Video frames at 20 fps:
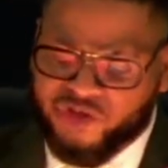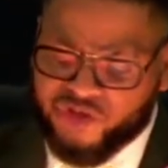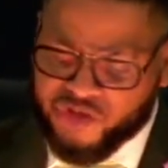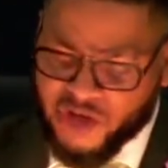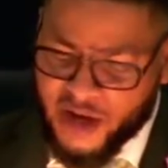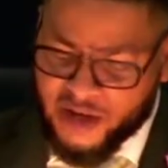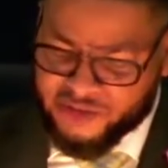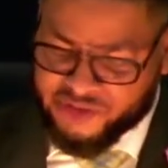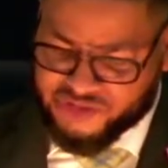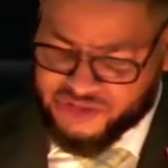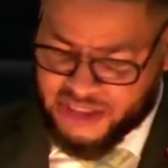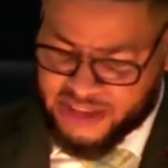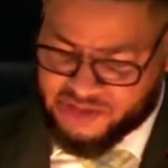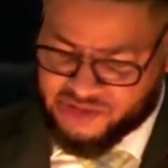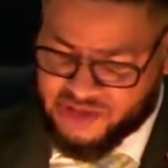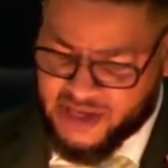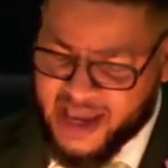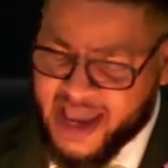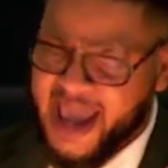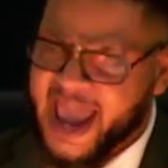
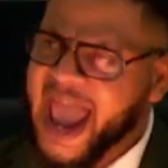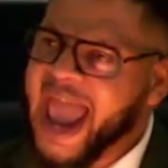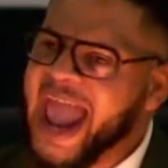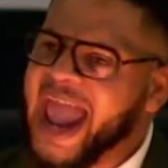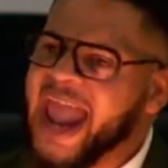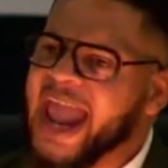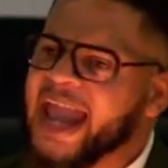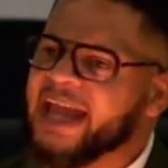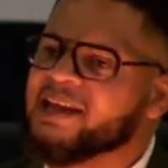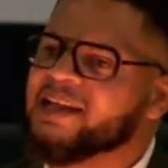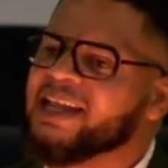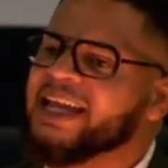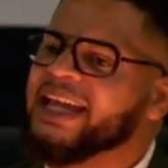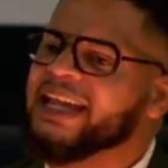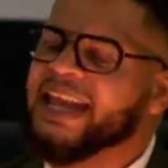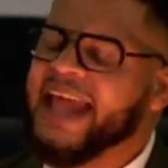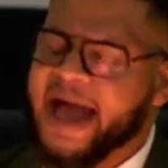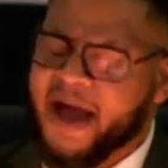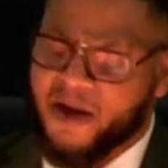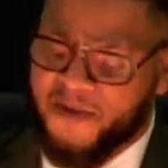churches and
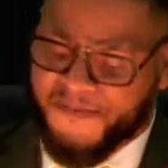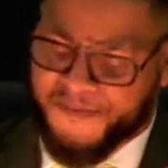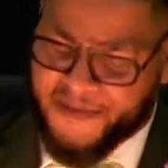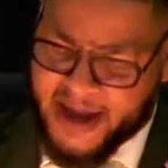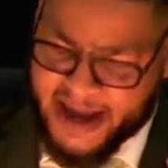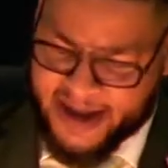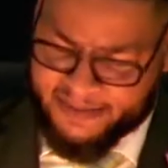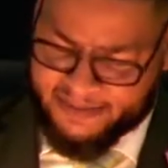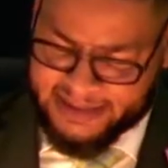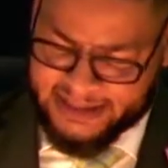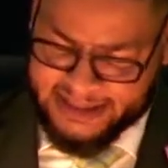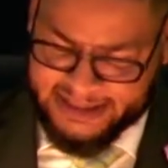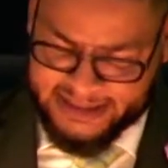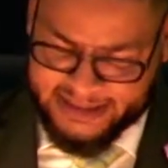in our families.